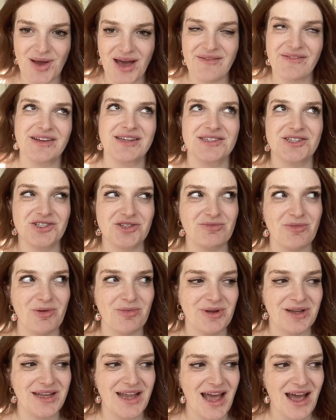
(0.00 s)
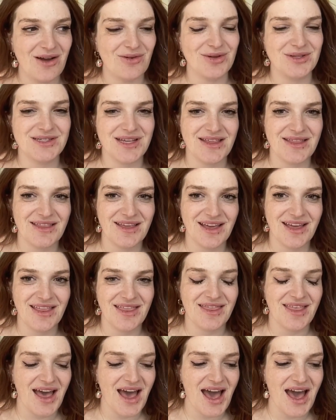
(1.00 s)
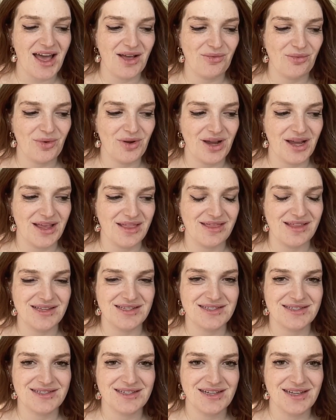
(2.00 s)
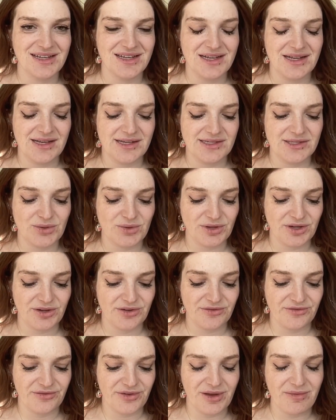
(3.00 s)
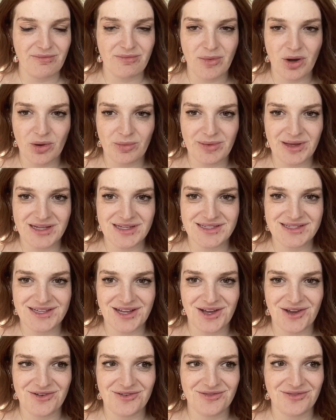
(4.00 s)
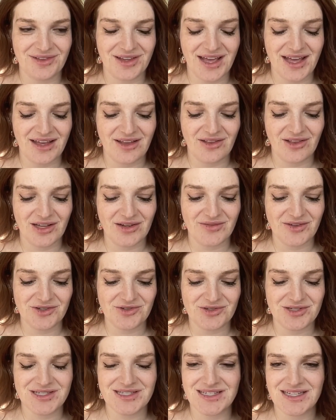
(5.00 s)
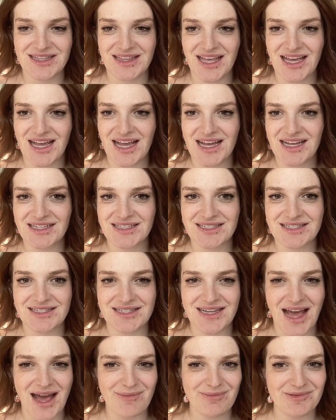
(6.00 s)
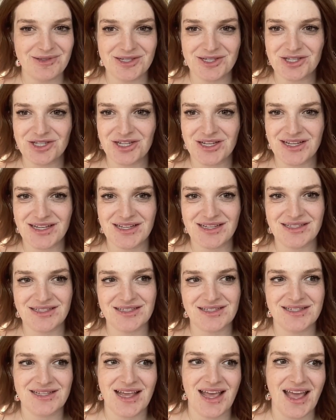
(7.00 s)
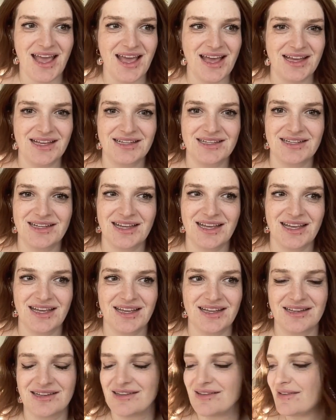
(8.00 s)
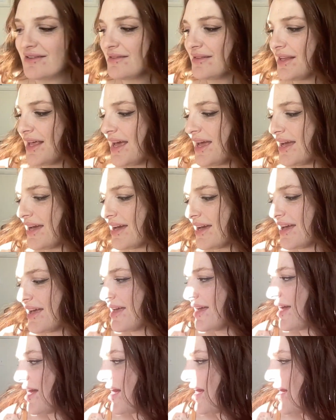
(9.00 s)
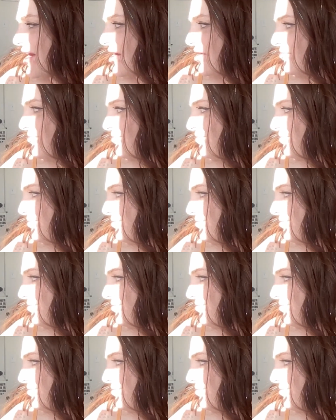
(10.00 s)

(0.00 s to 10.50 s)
such a moment now is I think that we're in this sort of moment of like a lot of interest in like adaptogens and in like brain